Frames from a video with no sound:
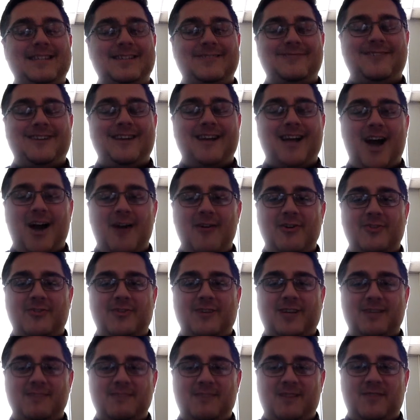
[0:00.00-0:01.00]
is what I always
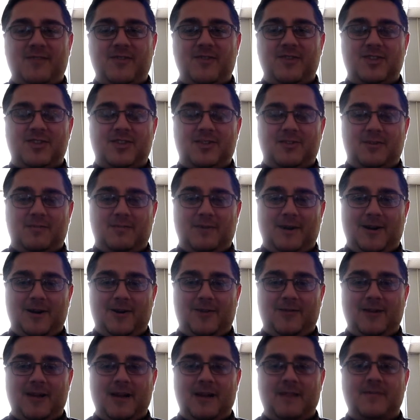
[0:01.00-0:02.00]
recommend for this third
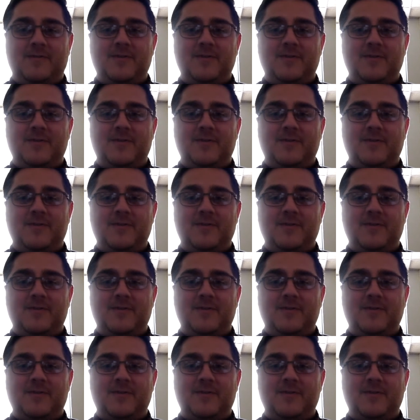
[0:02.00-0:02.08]
paragraph.